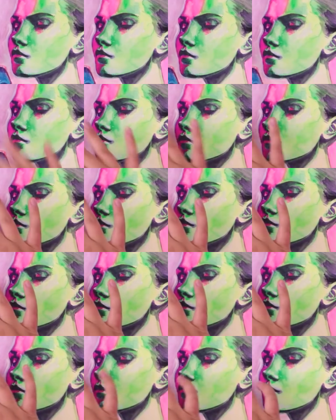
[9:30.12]
I do like
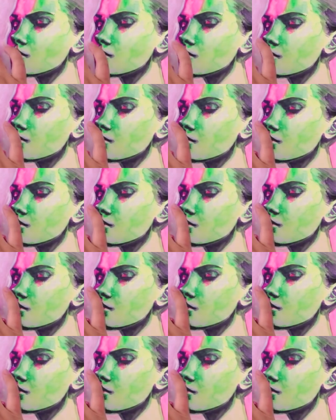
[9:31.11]
how this
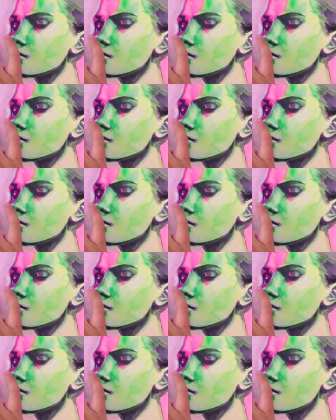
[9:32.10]
girl